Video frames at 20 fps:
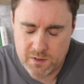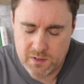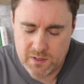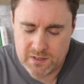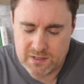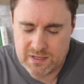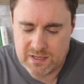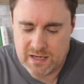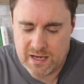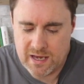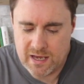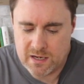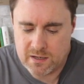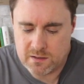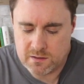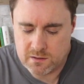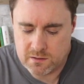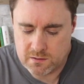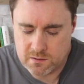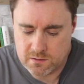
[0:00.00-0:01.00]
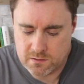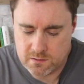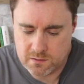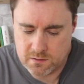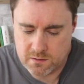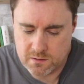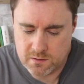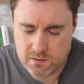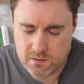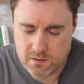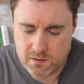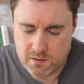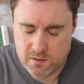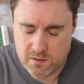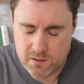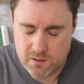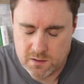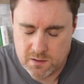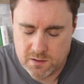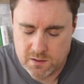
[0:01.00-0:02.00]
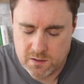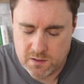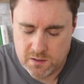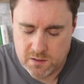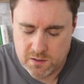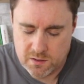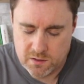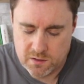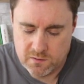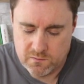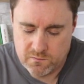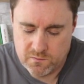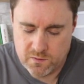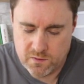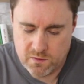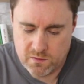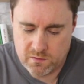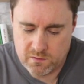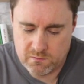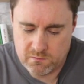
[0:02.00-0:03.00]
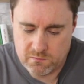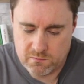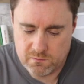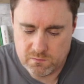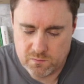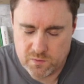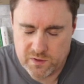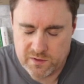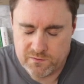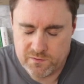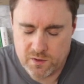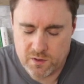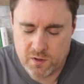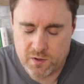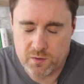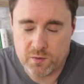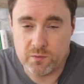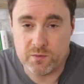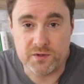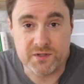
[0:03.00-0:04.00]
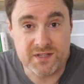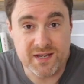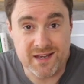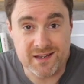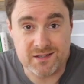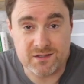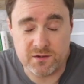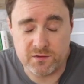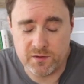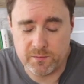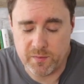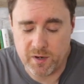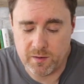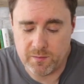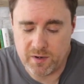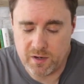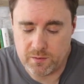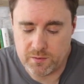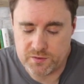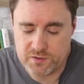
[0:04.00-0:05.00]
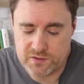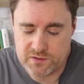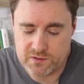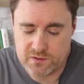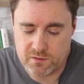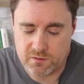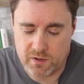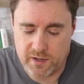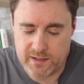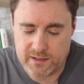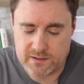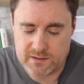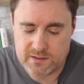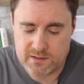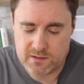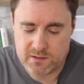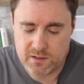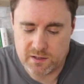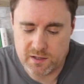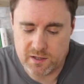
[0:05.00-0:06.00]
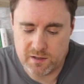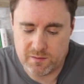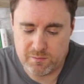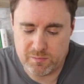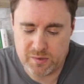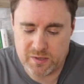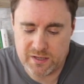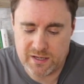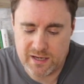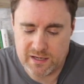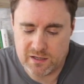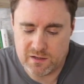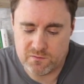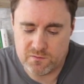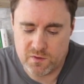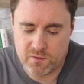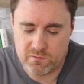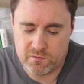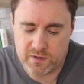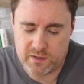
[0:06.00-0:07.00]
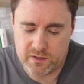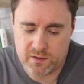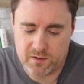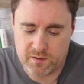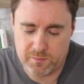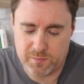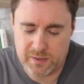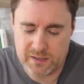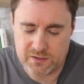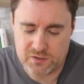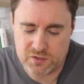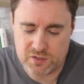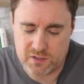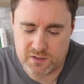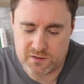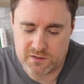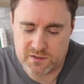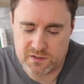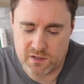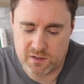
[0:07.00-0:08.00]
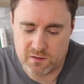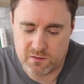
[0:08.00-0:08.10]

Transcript: again, you've not got all the text on the mobile, which is great. But again, you've not really got a picture. So